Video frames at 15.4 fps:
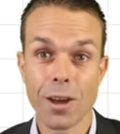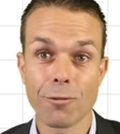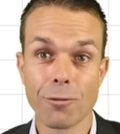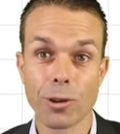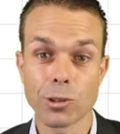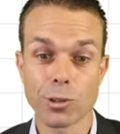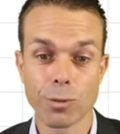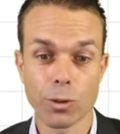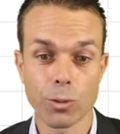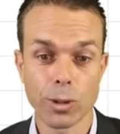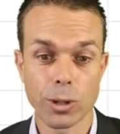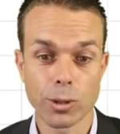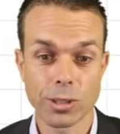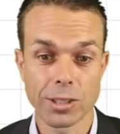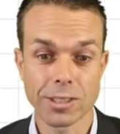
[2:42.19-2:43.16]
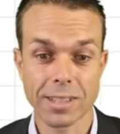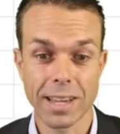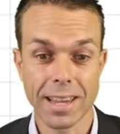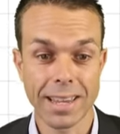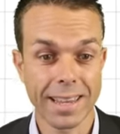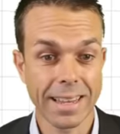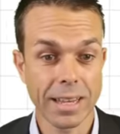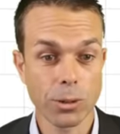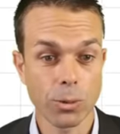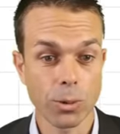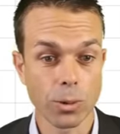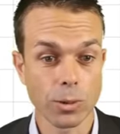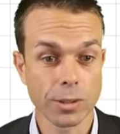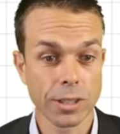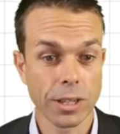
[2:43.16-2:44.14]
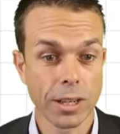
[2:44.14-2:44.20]
First of all, we could just say
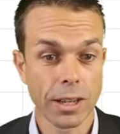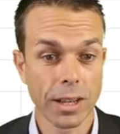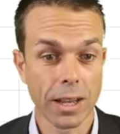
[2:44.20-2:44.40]
equals